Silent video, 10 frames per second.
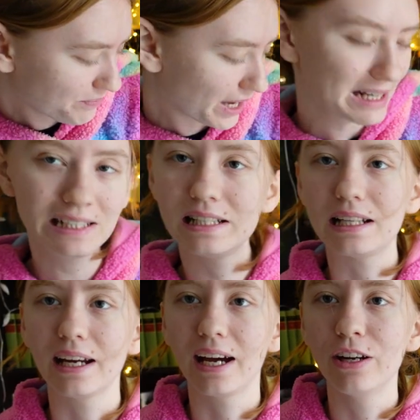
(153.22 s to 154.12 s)
At least
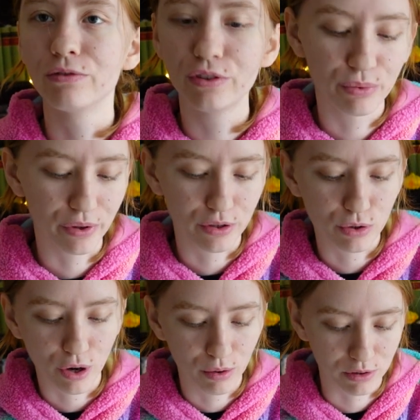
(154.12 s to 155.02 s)
I kind of know what the
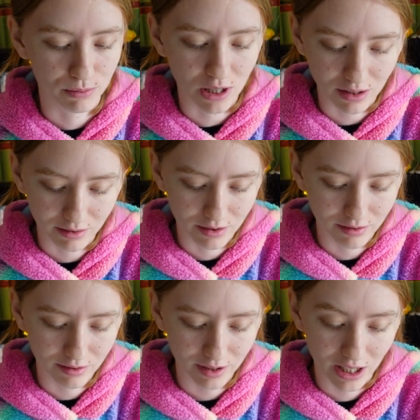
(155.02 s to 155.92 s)
terms mean.
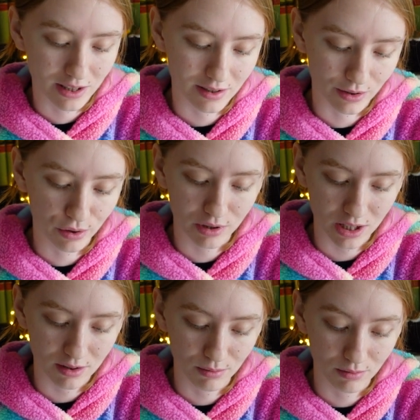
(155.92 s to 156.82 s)
That's
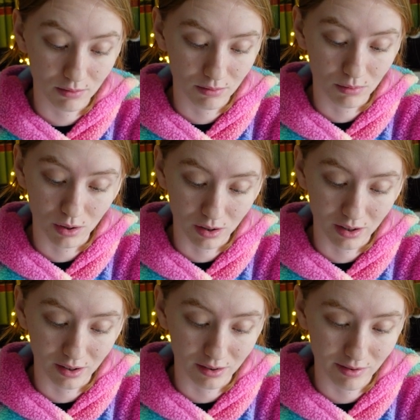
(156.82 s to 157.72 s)
already
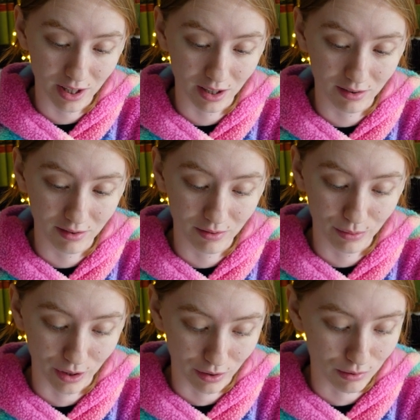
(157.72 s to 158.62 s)
more than
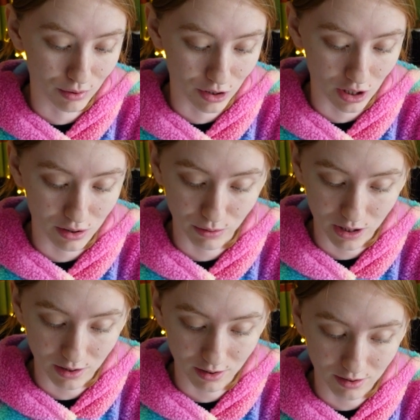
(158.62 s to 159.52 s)
with a crochet
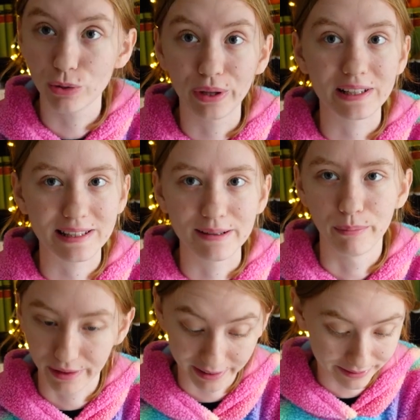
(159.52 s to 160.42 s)
sweater, so that's
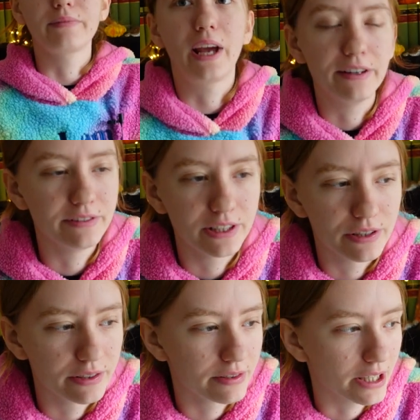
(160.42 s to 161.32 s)
something. I've
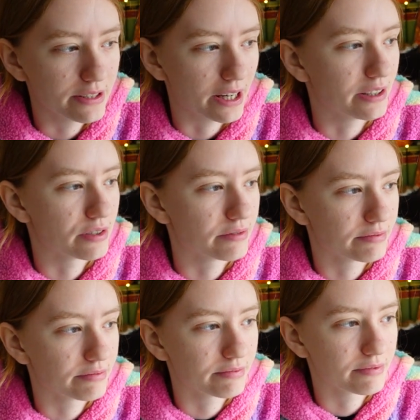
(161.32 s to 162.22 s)
knitted entire
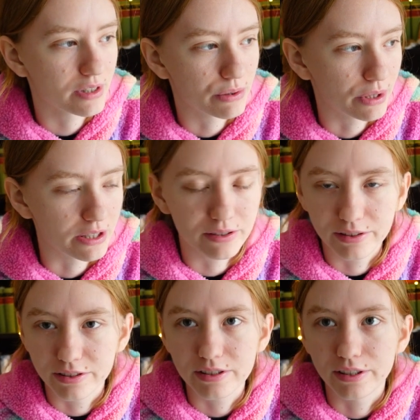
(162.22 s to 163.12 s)
sweaters
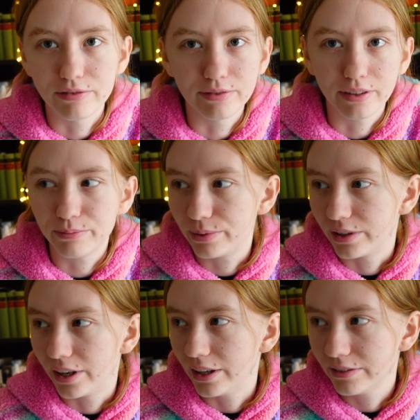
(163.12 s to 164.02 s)
and stuff, but
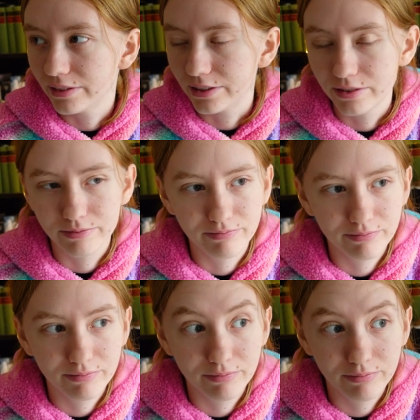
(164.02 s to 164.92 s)

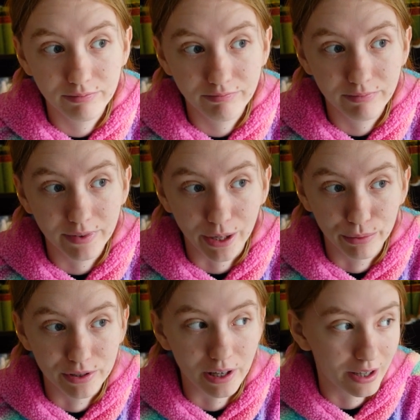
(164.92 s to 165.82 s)
that
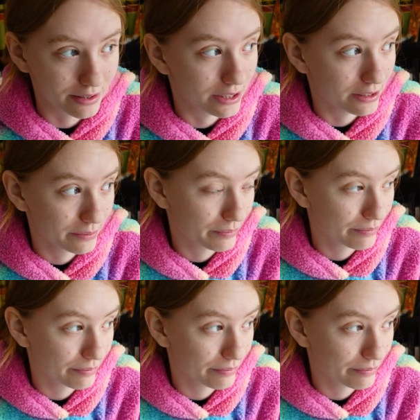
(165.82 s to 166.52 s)
was last year.